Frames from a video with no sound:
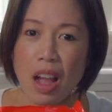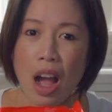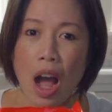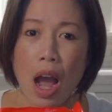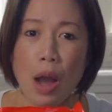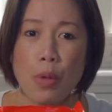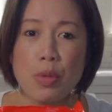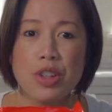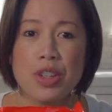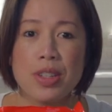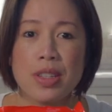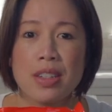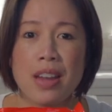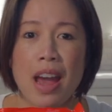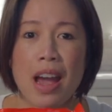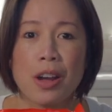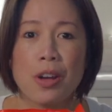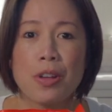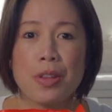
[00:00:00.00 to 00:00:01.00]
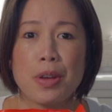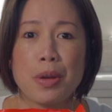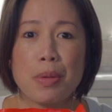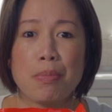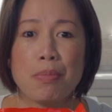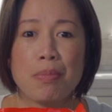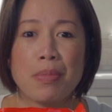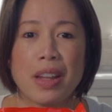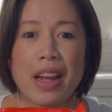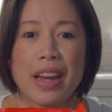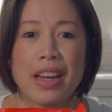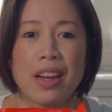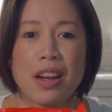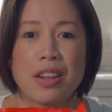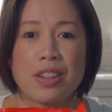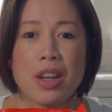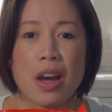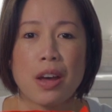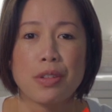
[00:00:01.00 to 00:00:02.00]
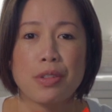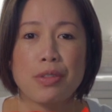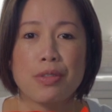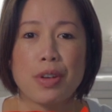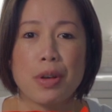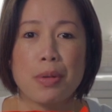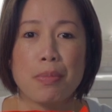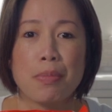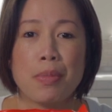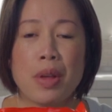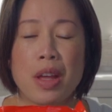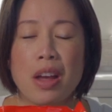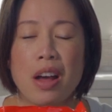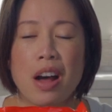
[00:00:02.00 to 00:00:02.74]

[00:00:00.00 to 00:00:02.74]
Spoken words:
I would just snack on them, like a ton of them,